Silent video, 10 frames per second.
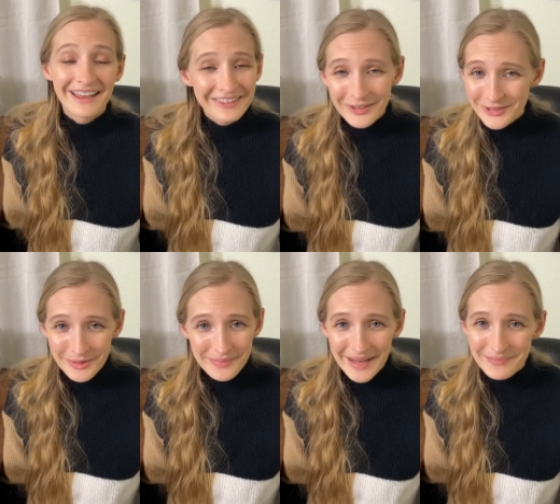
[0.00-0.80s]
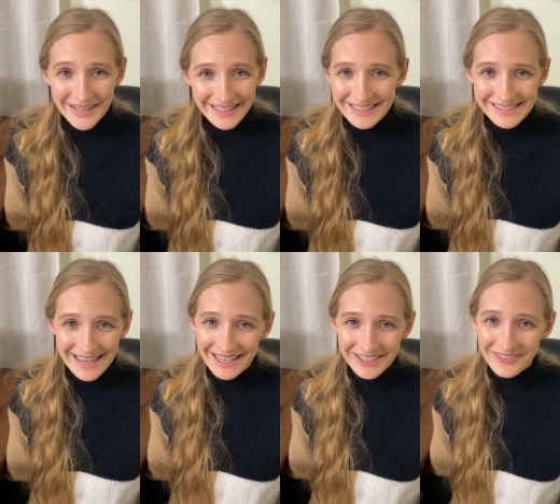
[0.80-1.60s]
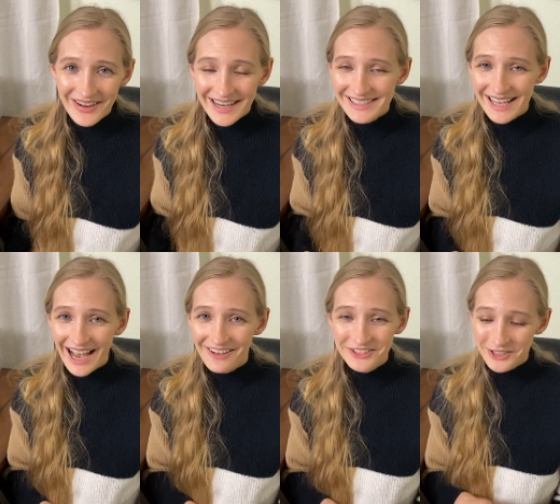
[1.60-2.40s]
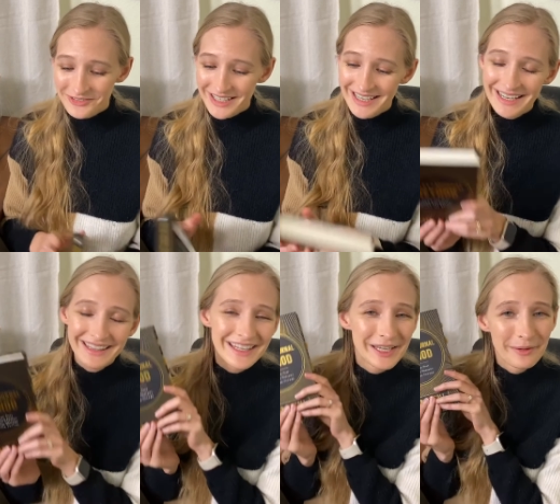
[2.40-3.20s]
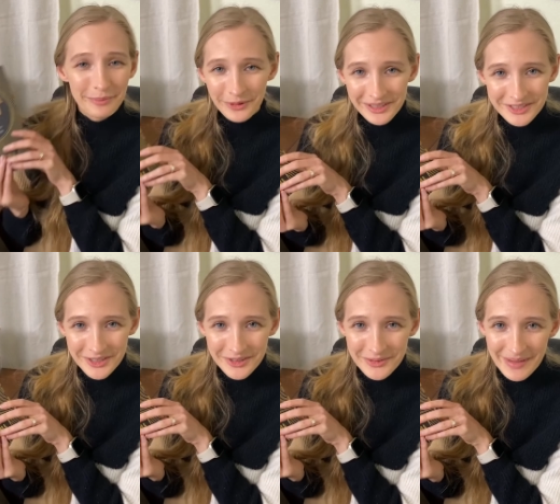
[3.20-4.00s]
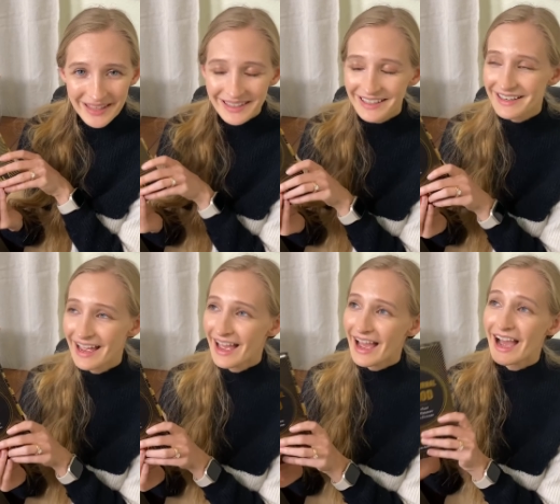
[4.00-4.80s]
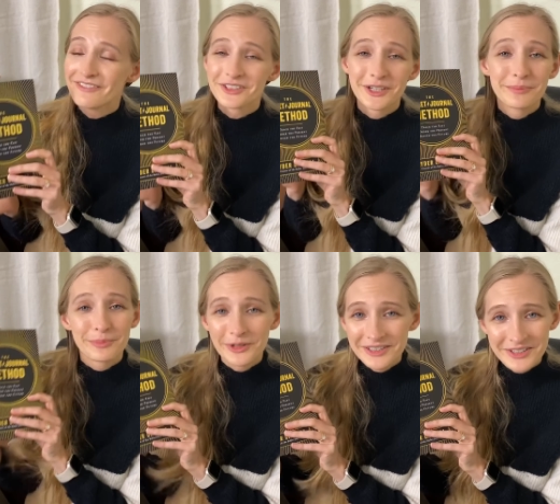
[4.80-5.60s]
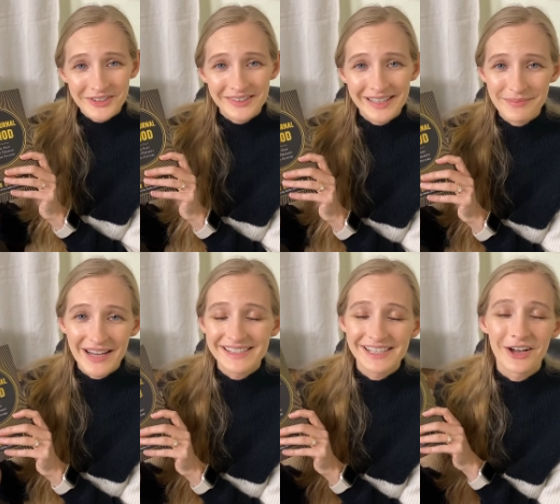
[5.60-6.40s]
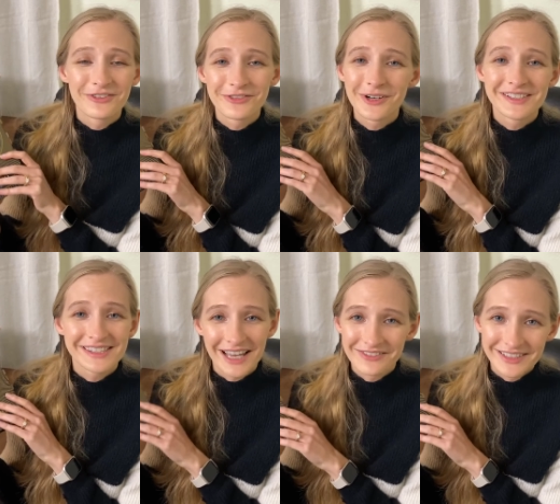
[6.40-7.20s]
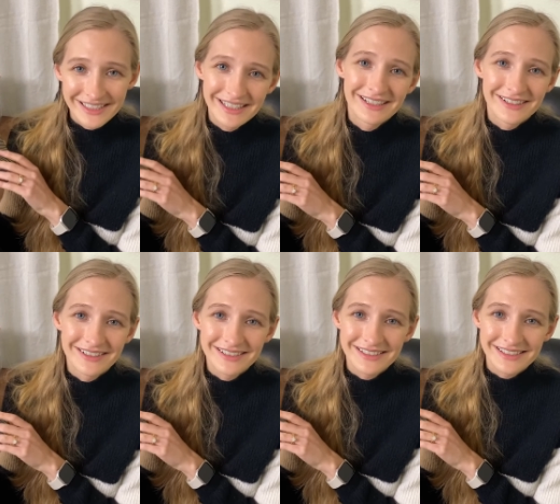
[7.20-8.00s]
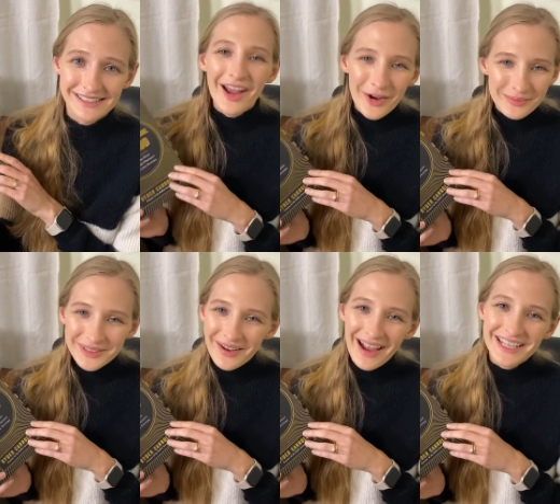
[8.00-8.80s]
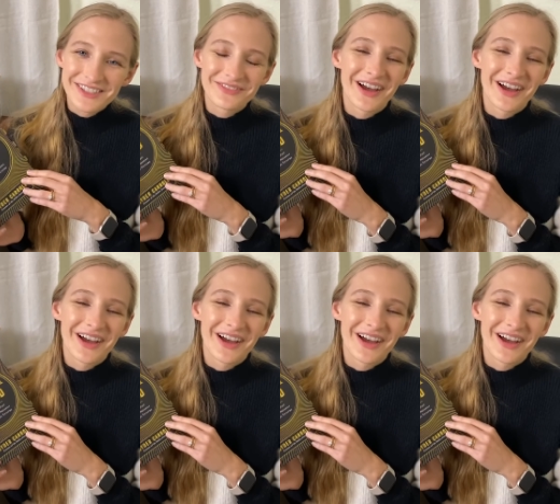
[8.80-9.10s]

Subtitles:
And those were my biggest takeaways after reading the bullet journal method, after bullet journaling myself for 7 years. I hope you guys